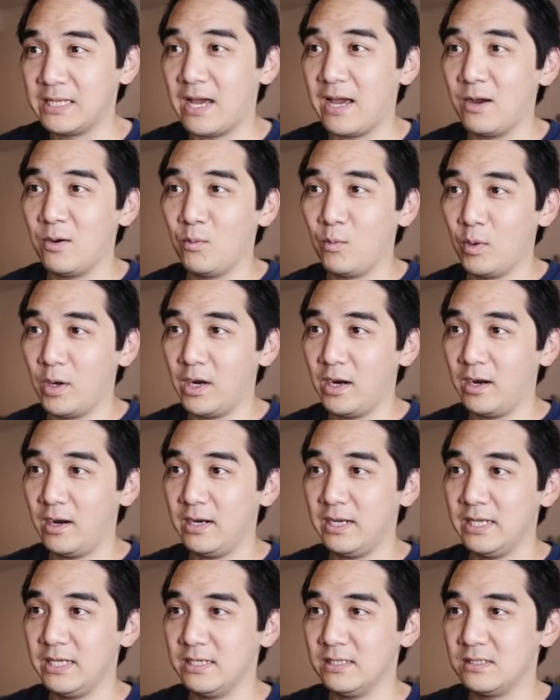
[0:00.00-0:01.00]
that, where
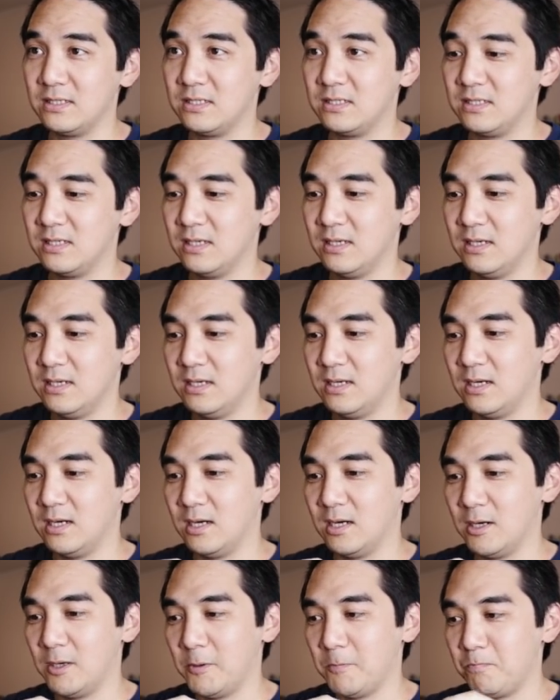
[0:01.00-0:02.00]
it's
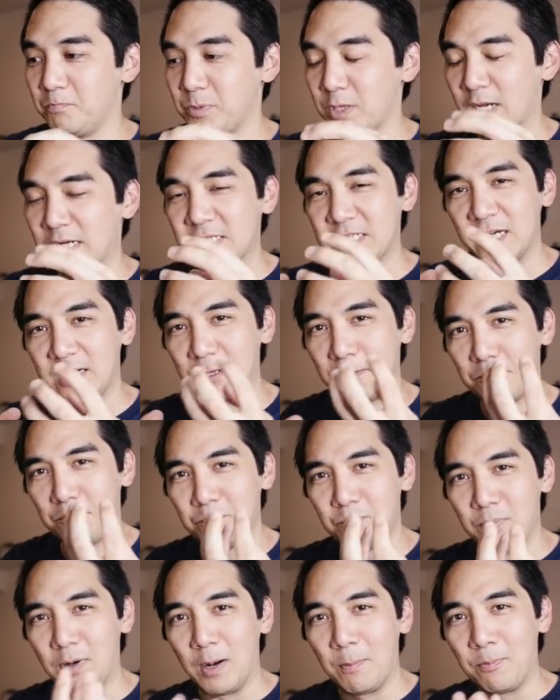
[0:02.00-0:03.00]
like
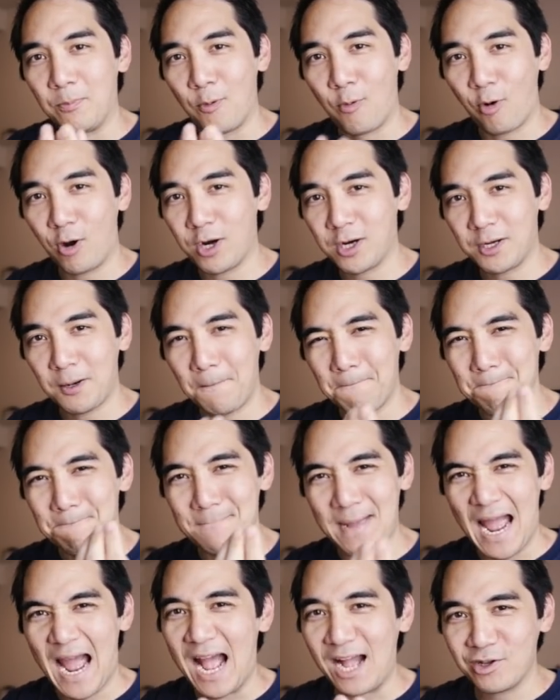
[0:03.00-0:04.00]
a pork
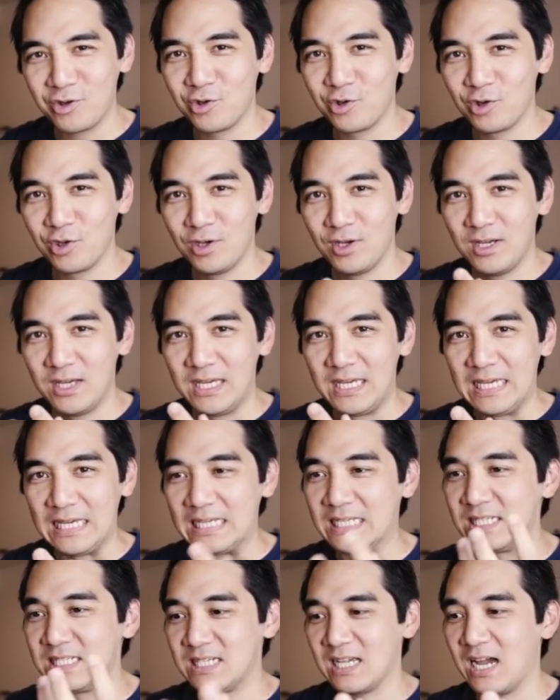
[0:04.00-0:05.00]
mash
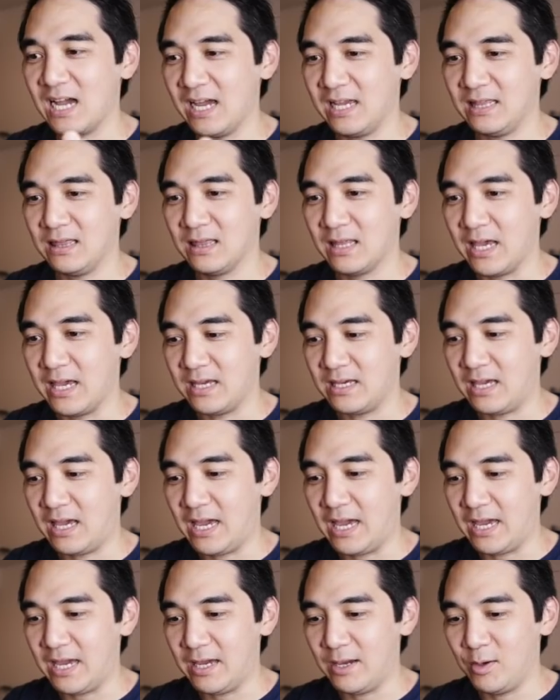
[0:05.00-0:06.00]
inside like
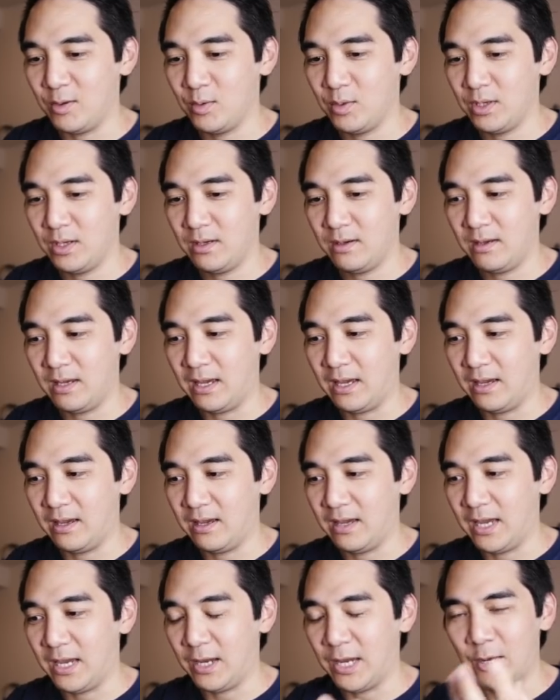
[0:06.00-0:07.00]
a
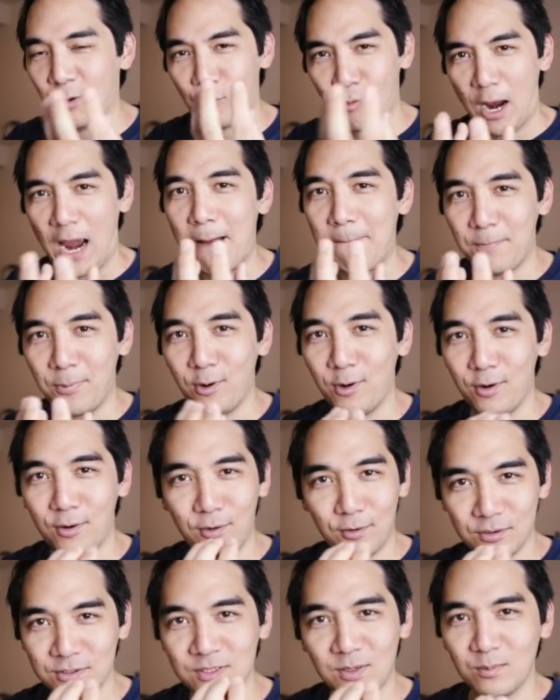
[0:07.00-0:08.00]
wrapper
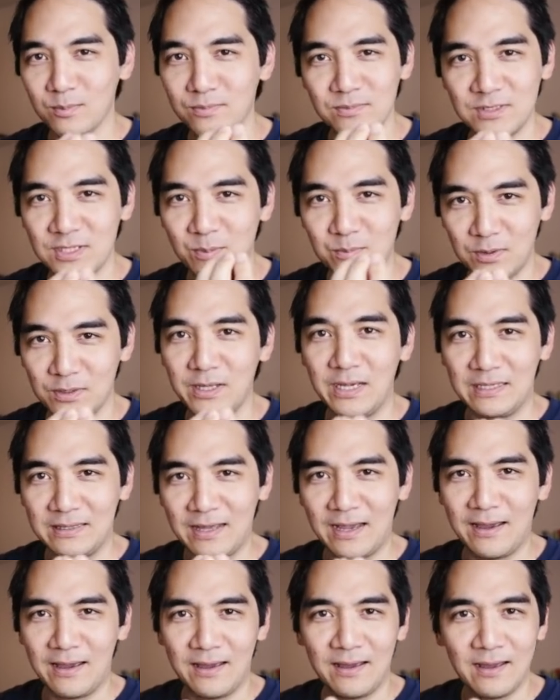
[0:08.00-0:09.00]
or something like
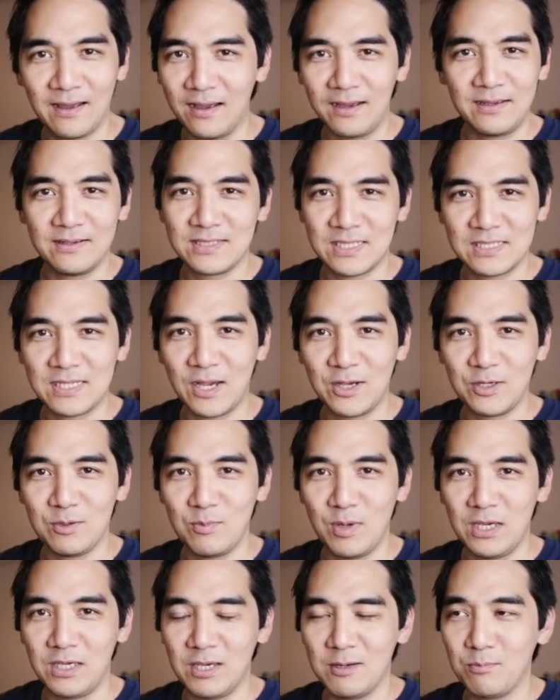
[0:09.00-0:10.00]
that. I guess that's how you
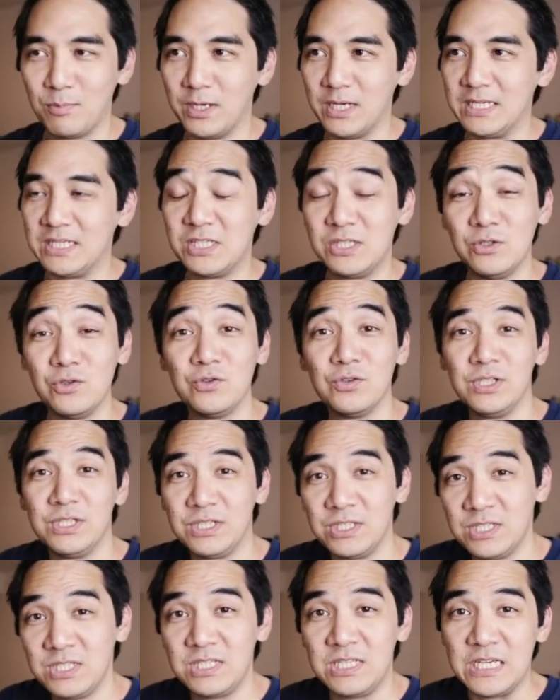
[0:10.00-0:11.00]
make it, but it's usually
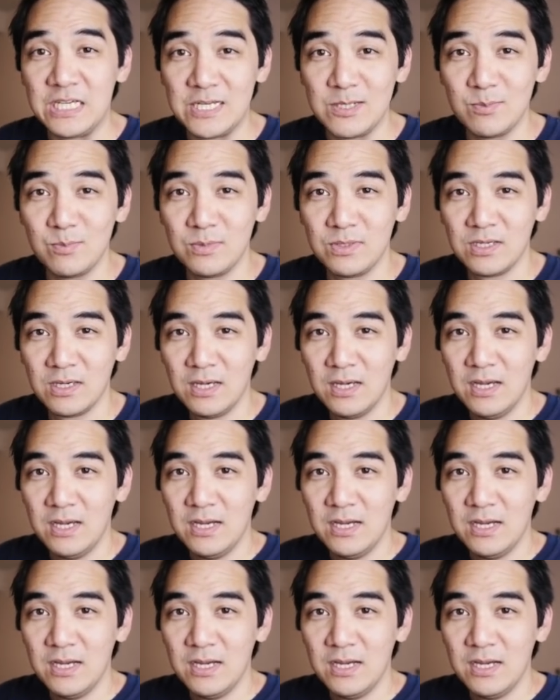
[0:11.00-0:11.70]
steamed,